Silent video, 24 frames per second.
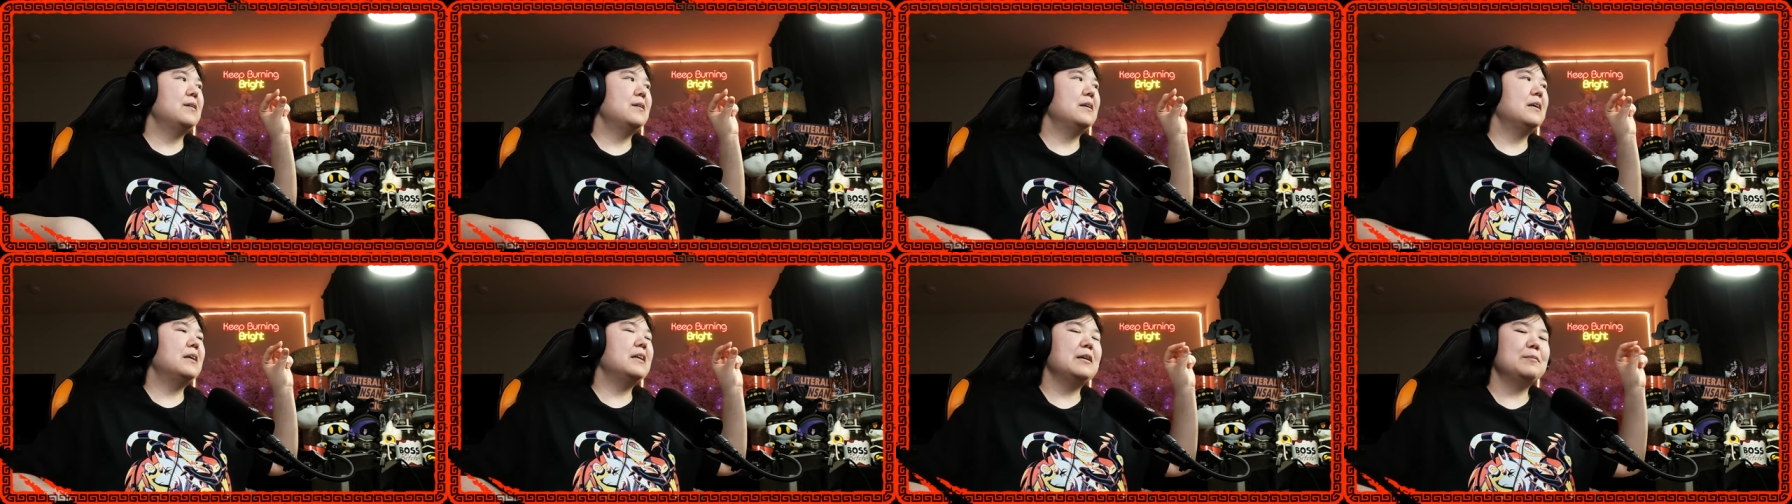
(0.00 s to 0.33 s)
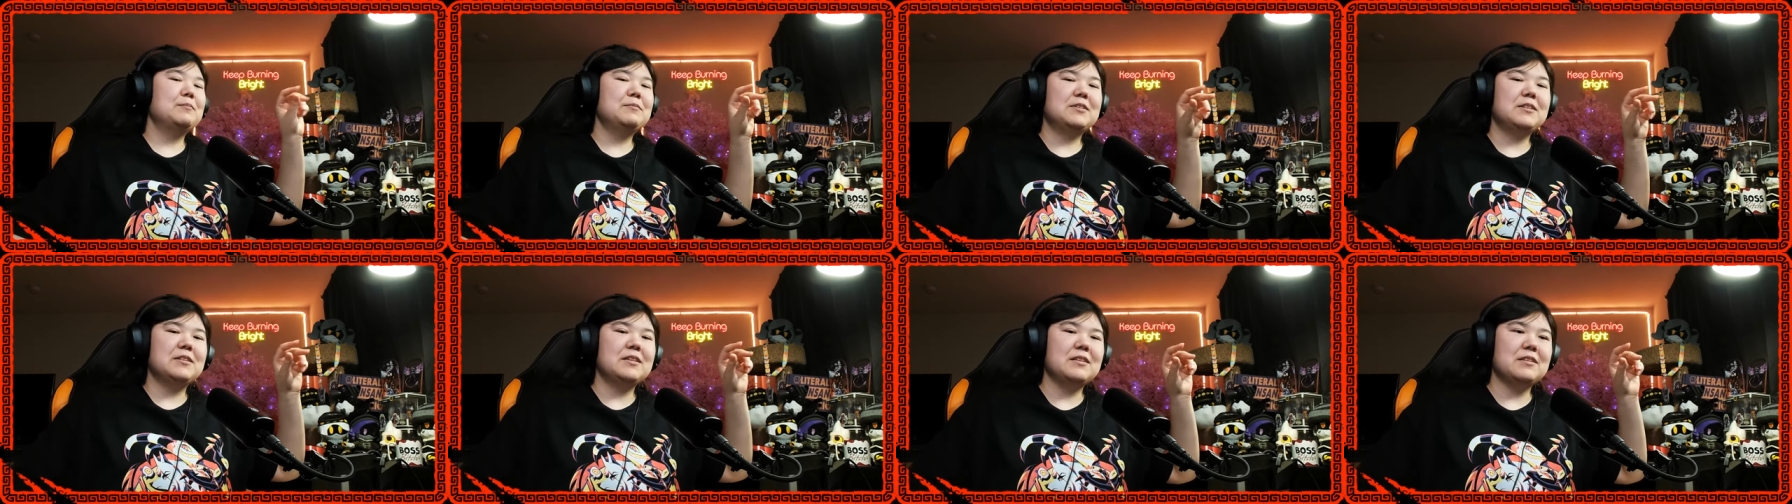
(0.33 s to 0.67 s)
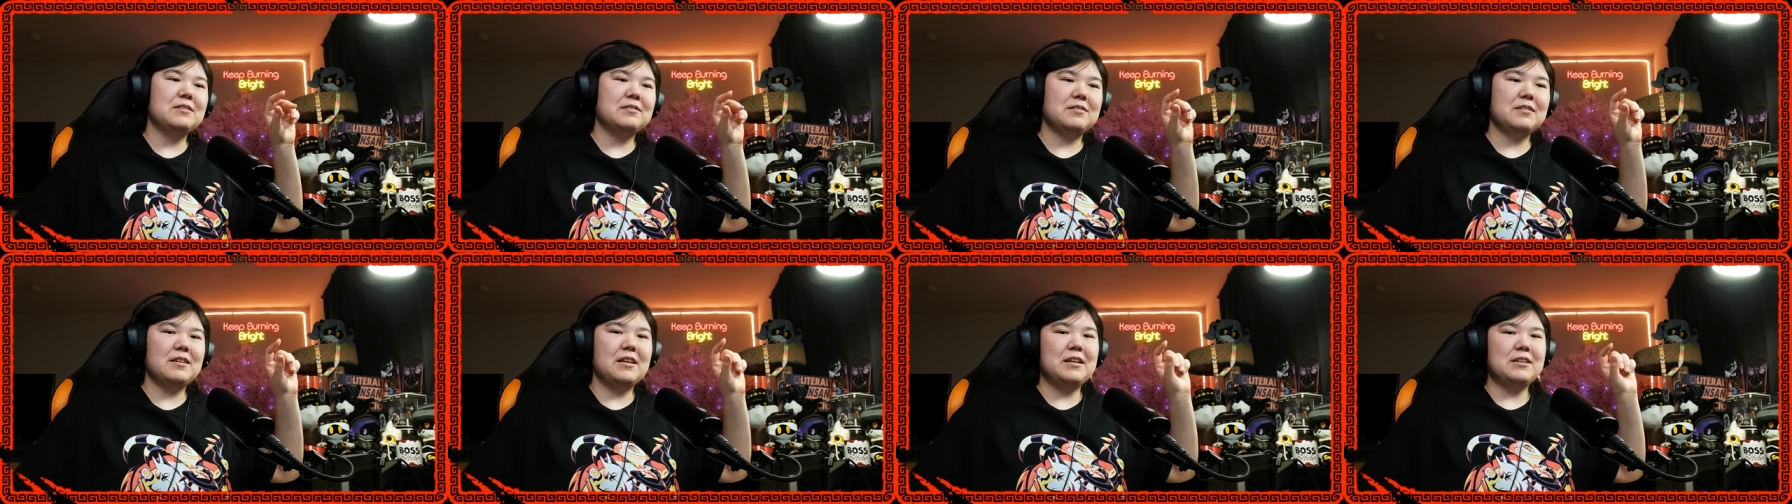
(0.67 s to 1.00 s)

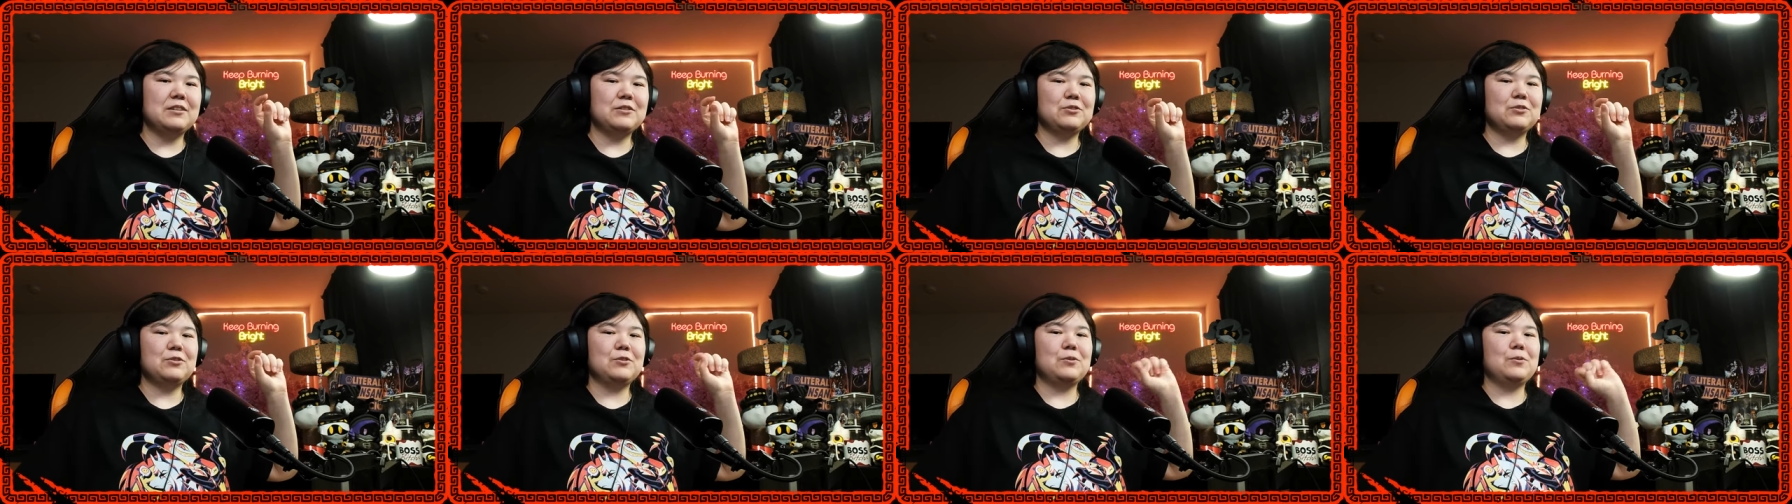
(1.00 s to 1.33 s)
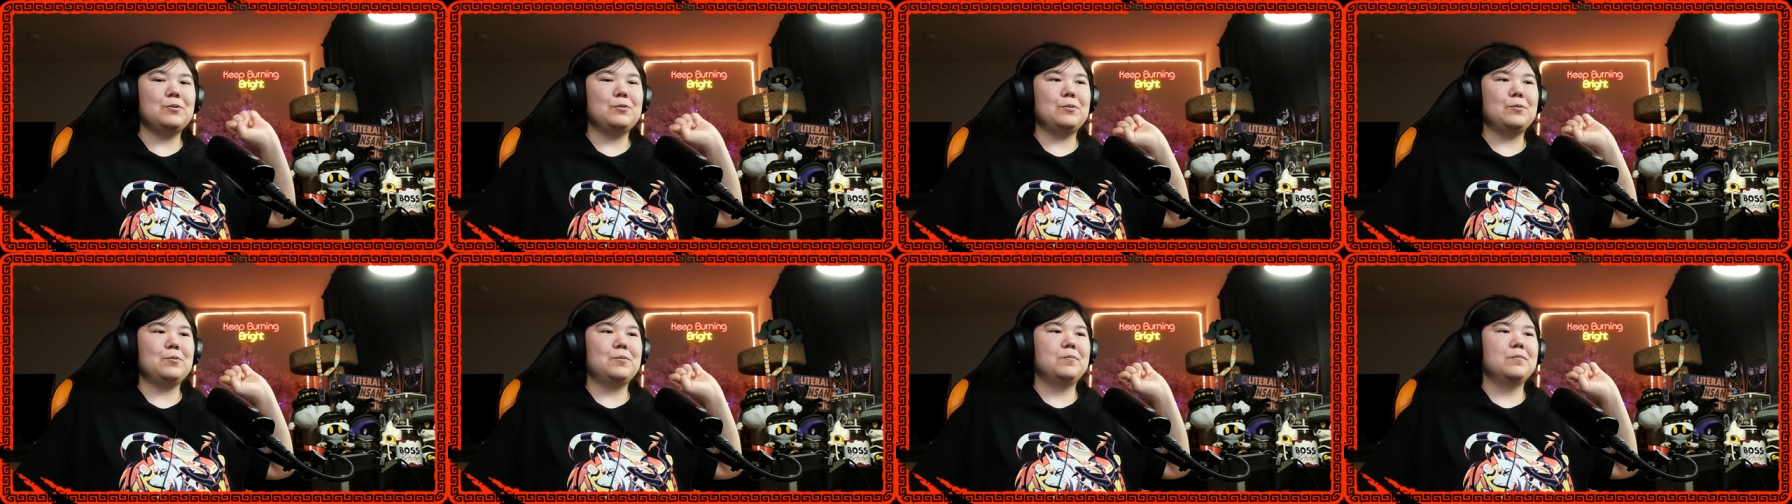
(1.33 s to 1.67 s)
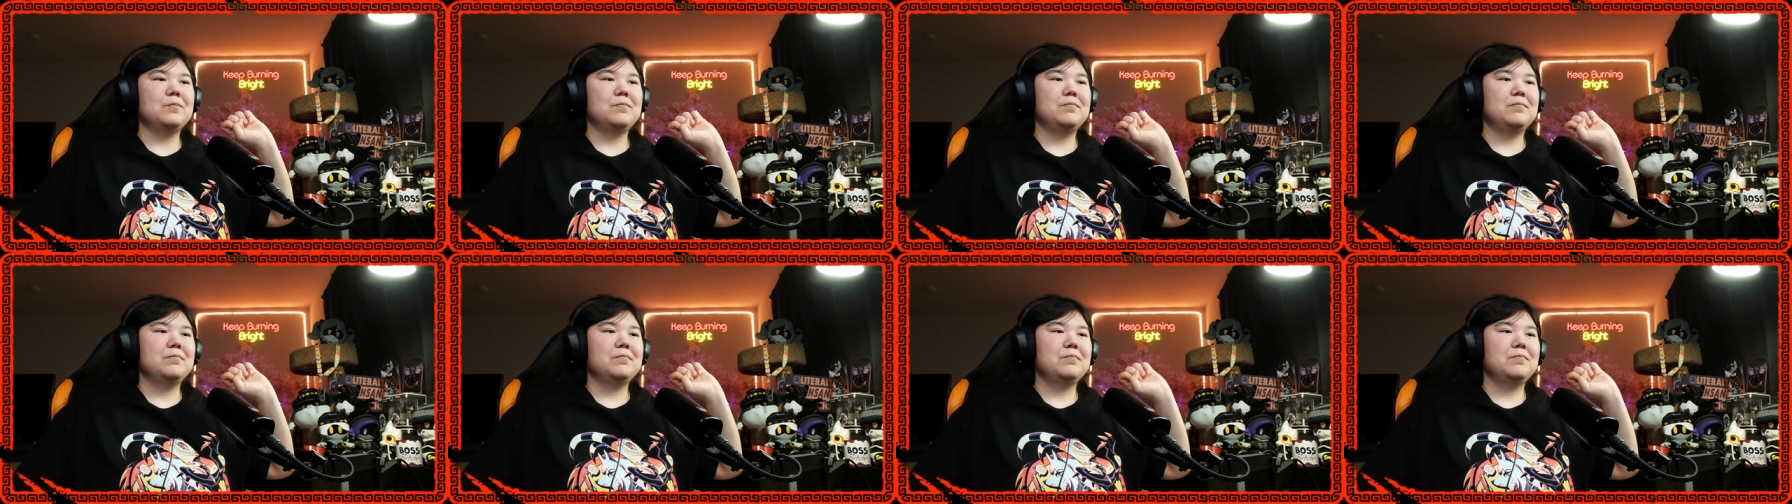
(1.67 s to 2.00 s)
glimpses into,
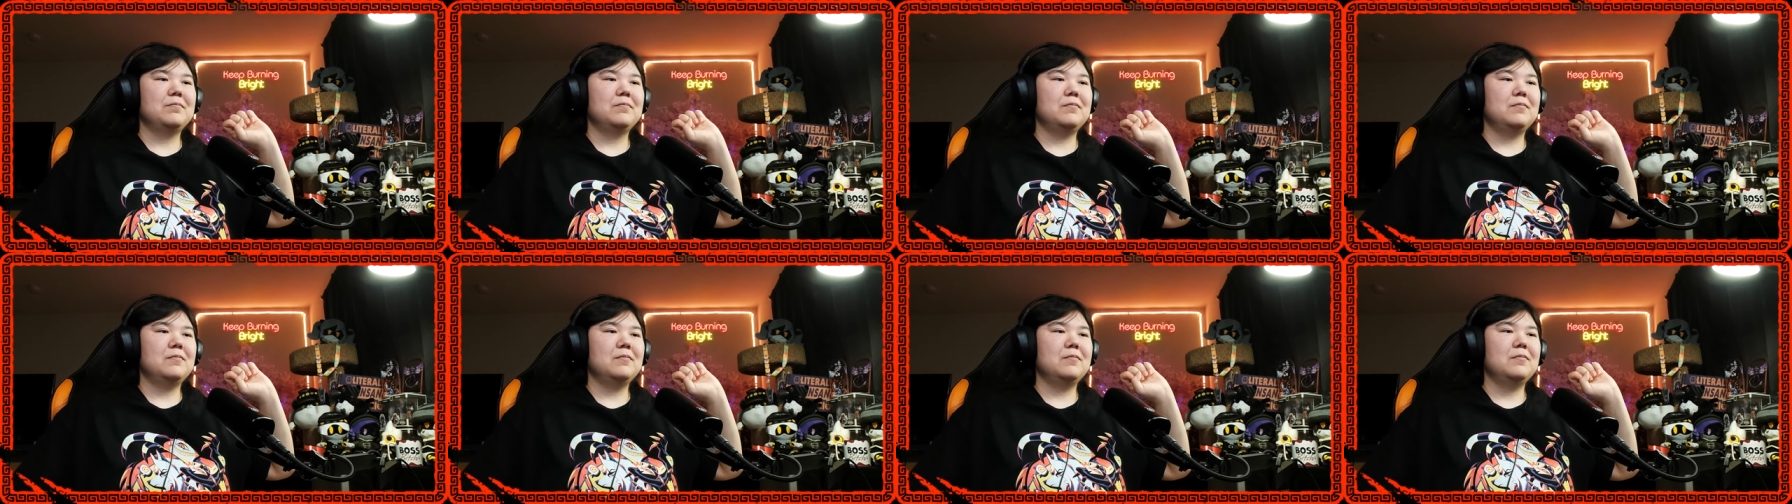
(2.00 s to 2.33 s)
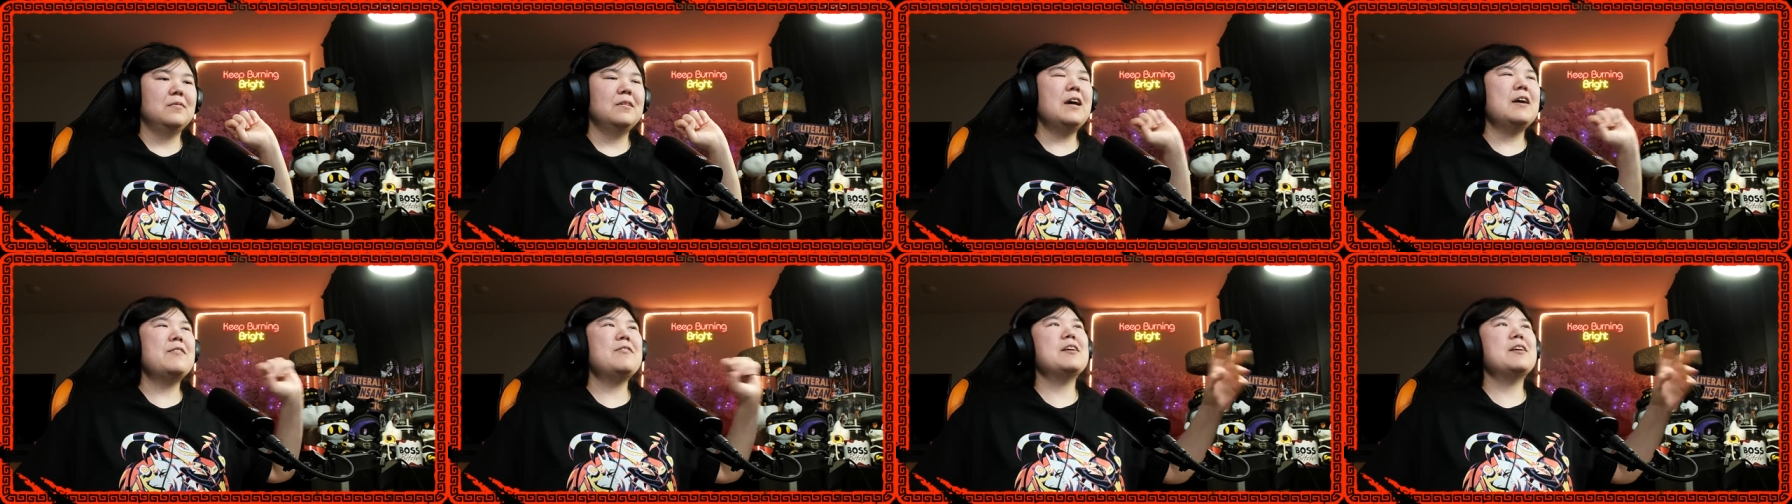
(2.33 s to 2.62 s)
not